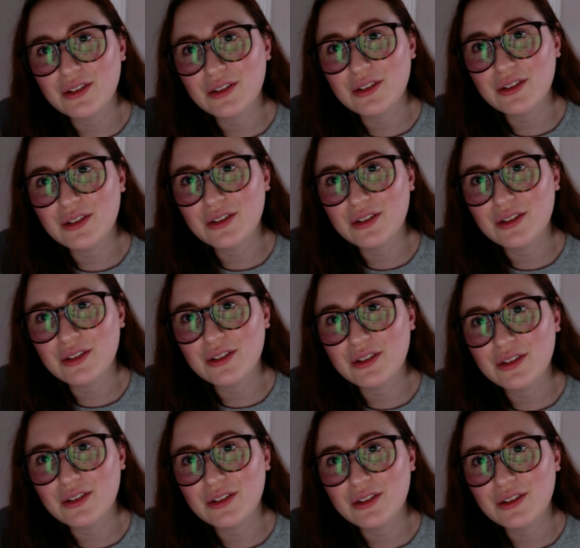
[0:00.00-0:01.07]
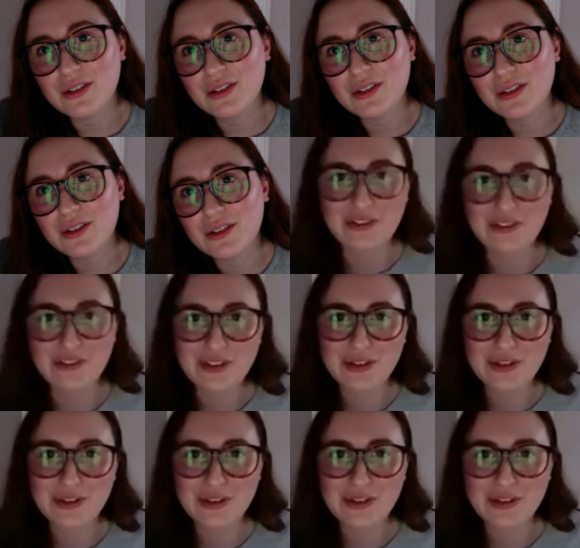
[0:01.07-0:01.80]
I've been dealing with